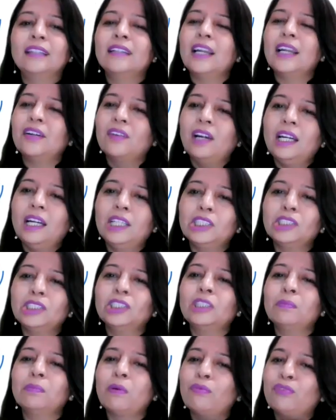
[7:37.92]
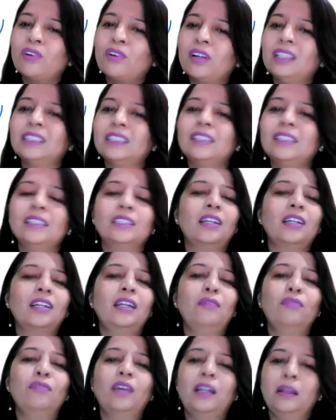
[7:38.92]
That relationship of trust is
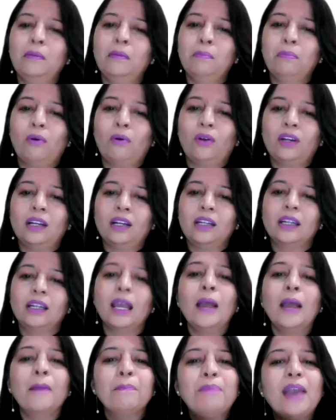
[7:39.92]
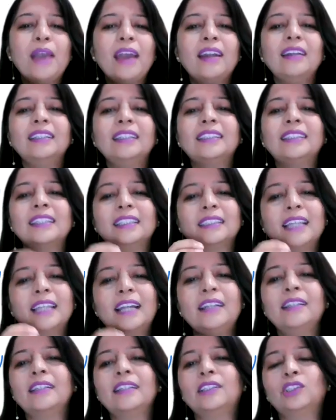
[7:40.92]
really very important. Parents, they
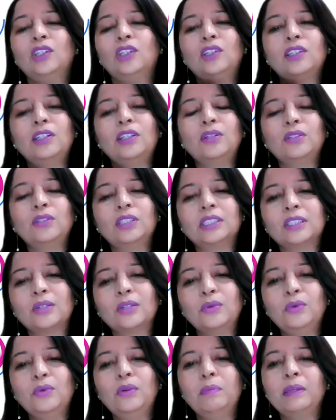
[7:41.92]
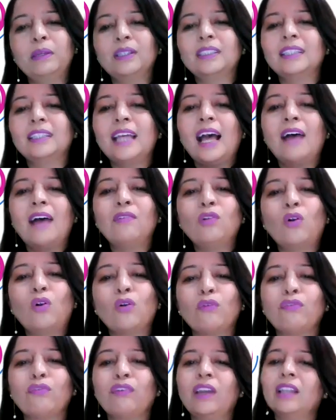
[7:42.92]
send their children to the school because they have a
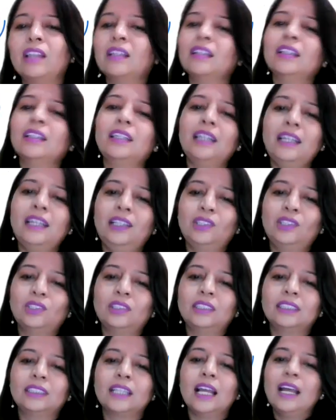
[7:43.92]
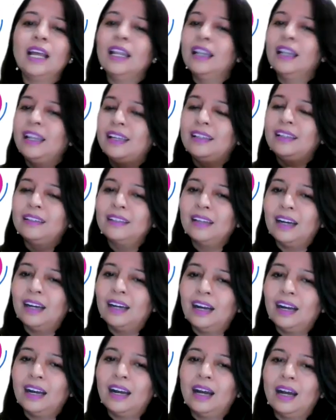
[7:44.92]
lot of faith in the teachers. Like
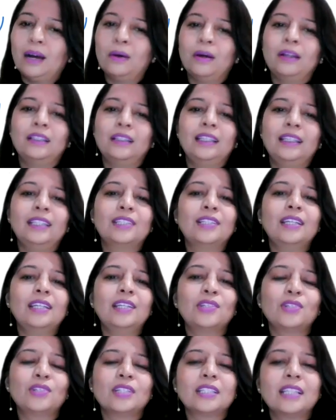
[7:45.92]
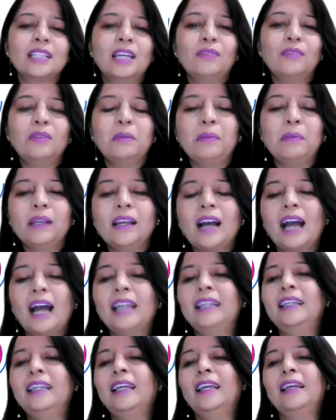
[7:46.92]
these teachers, they will be
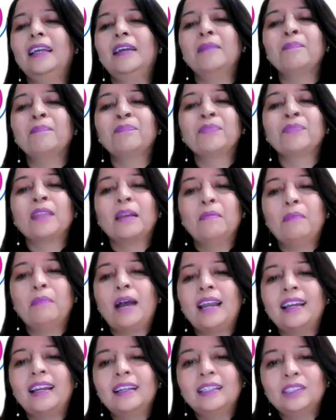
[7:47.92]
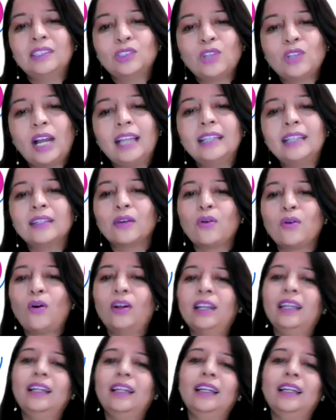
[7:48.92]
guiding my child
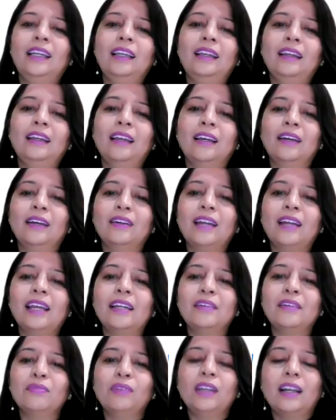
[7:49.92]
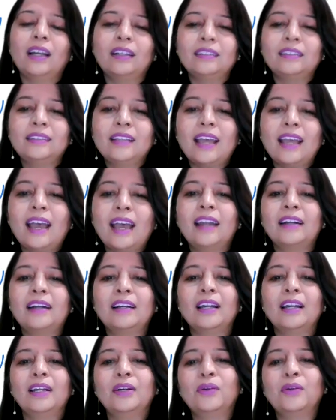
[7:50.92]
accordingly, right? We are
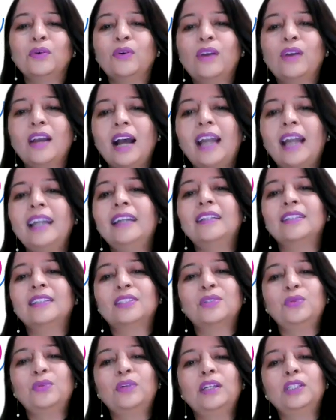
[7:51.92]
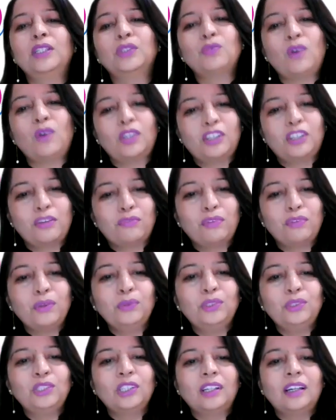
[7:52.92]
there to guide the students for their
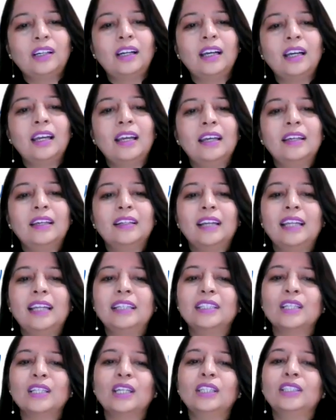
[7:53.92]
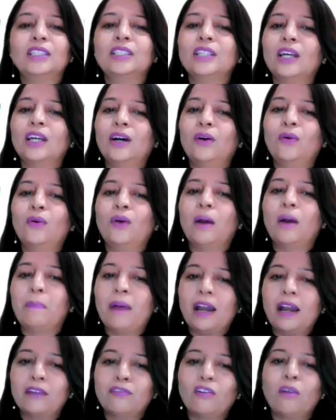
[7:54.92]
future, right? So
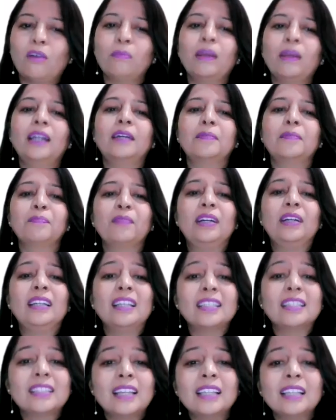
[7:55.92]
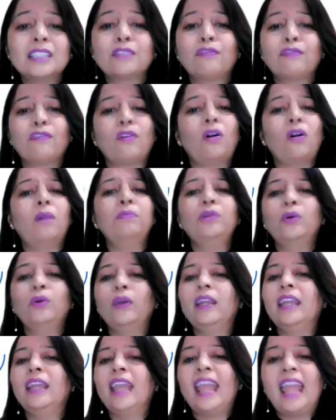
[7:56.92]
apart from it, desist from
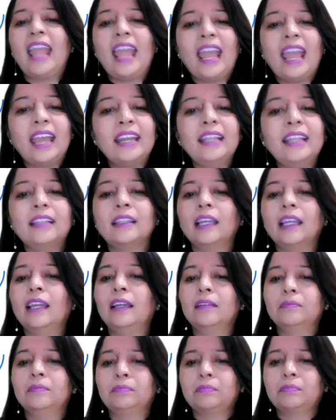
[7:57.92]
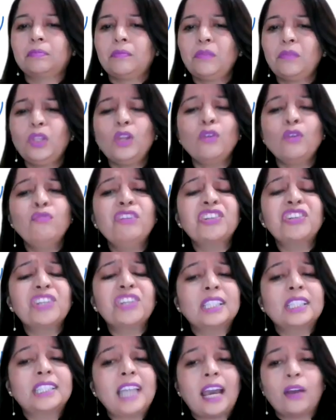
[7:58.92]
doing anything which
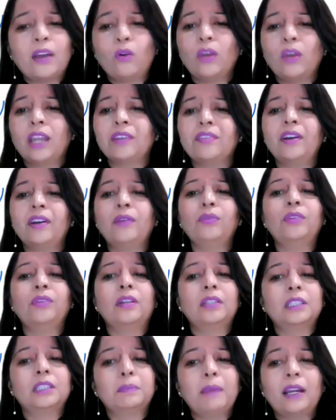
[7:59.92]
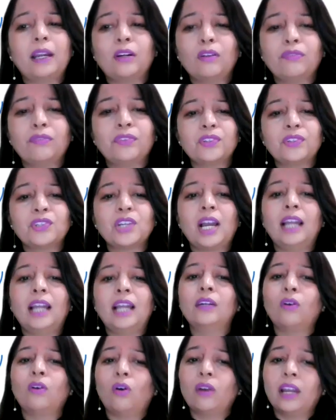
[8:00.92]
is derogatory to the respect
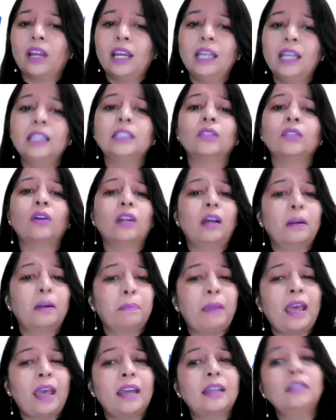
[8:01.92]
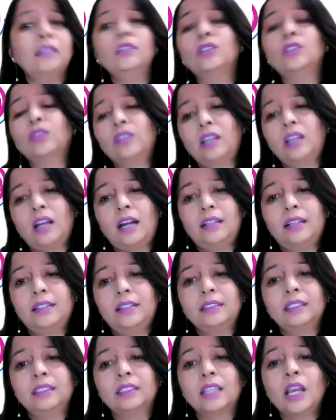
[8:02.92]
child or his or her parents or the
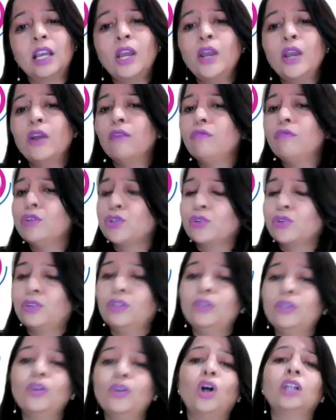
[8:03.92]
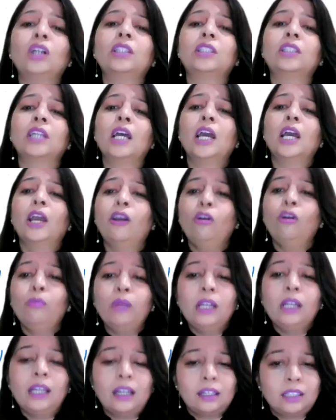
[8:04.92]
guardians. We should not
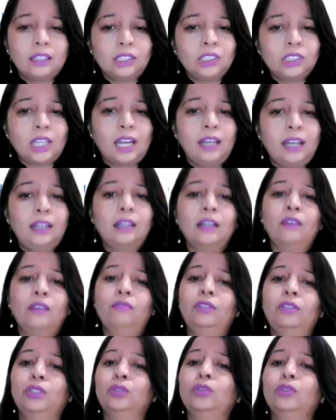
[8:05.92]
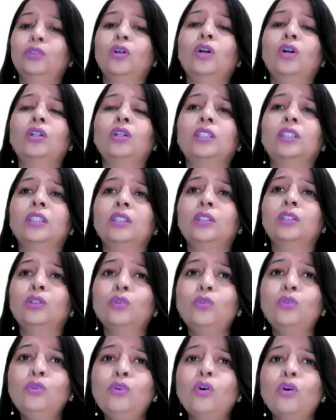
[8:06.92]
humiliate the child. We should not
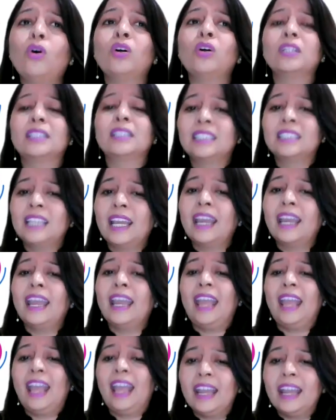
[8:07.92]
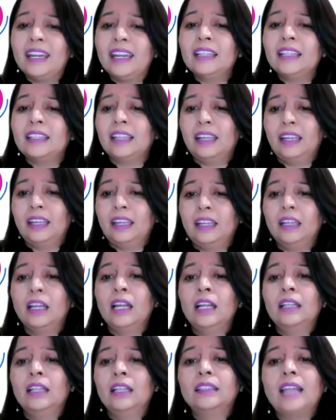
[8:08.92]
do or say anything
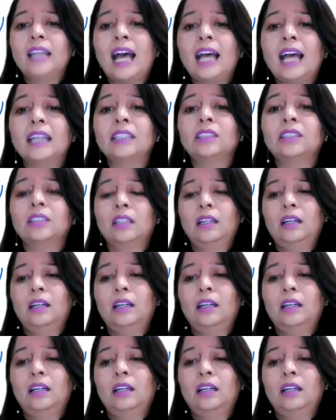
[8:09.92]
that